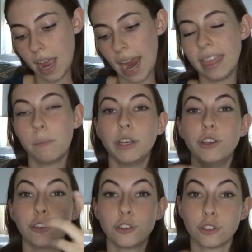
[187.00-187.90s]
and then when
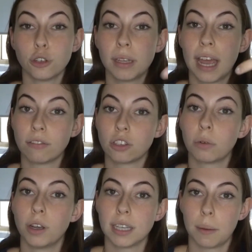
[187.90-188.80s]
you do zoom, the f-stop
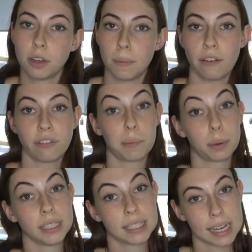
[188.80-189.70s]
goes up to about
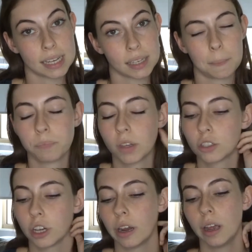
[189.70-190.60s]
5.6.
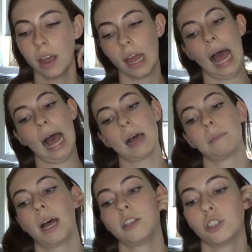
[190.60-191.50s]
So
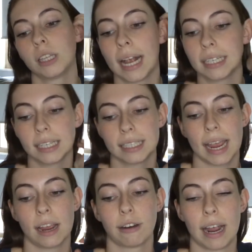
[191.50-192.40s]
I do like to
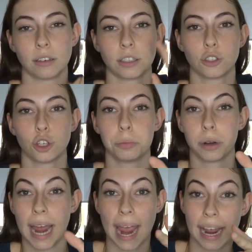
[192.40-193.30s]
stay around
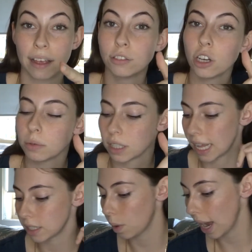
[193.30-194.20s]
2.8 f-stops.
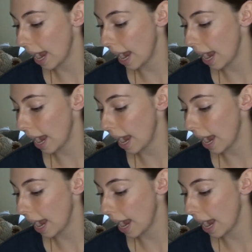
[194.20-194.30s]
That's why I